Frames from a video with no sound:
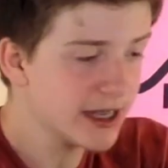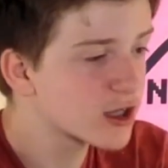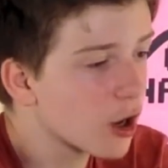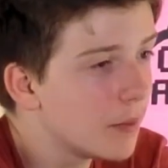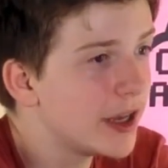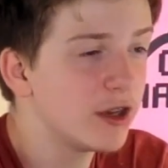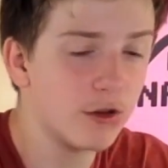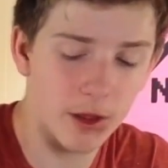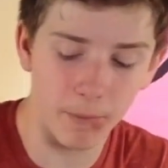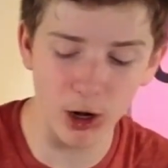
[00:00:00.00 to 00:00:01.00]
told me to do
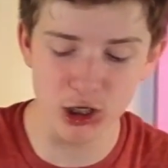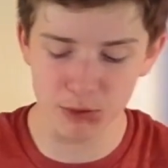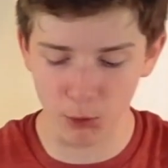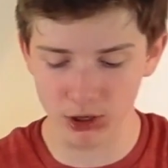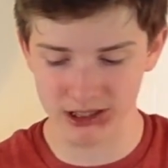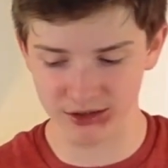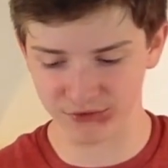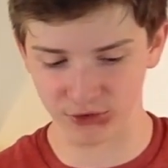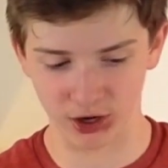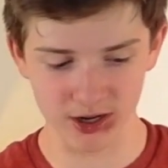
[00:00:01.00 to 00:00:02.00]
the punch boards
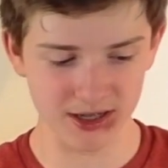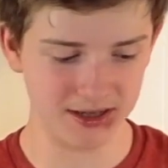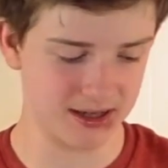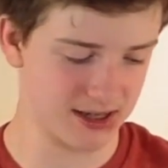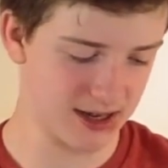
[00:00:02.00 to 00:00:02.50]
first.